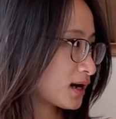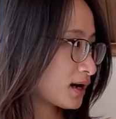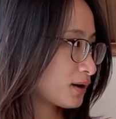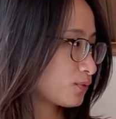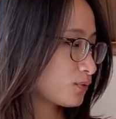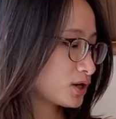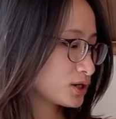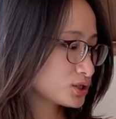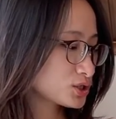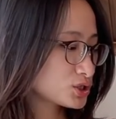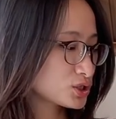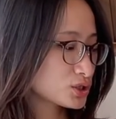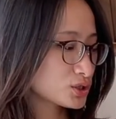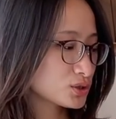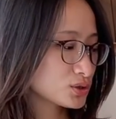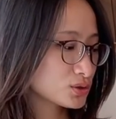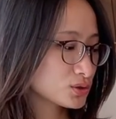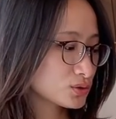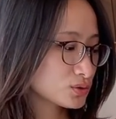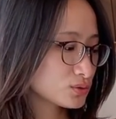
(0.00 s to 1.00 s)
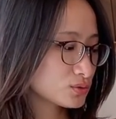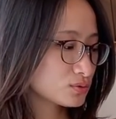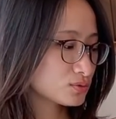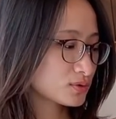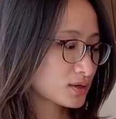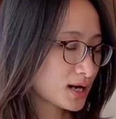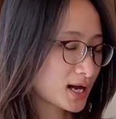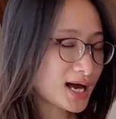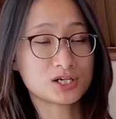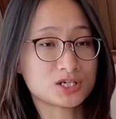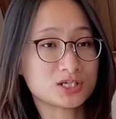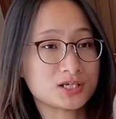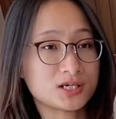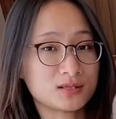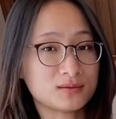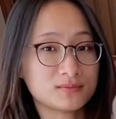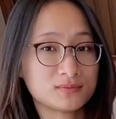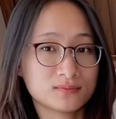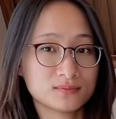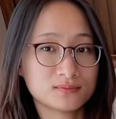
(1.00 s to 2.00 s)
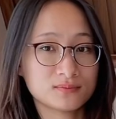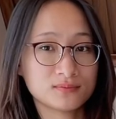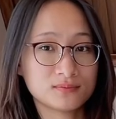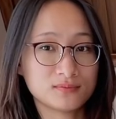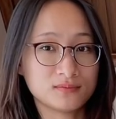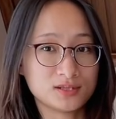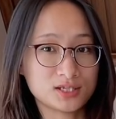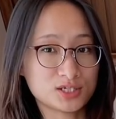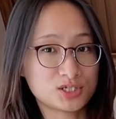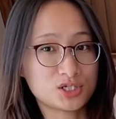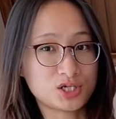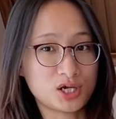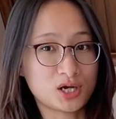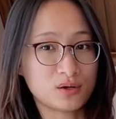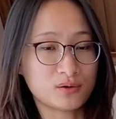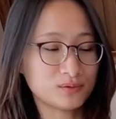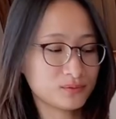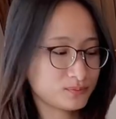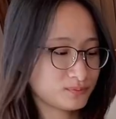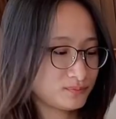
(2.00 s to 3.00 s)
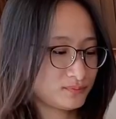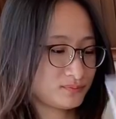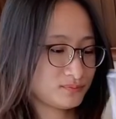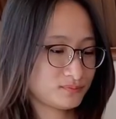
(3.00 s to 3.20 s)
I want to finish it this year.